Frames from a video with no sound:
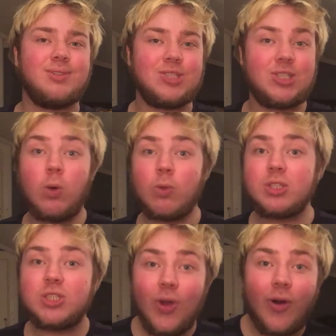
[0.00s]
So
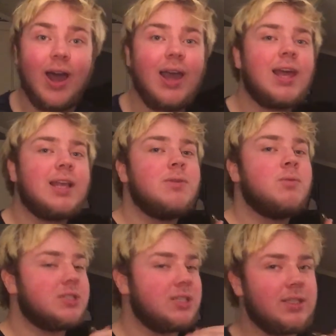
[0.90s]
what was your
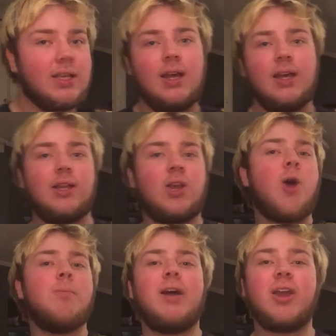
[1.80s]
highlight? Was it the
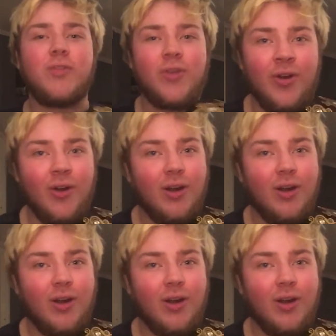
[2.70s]
comeback of Curt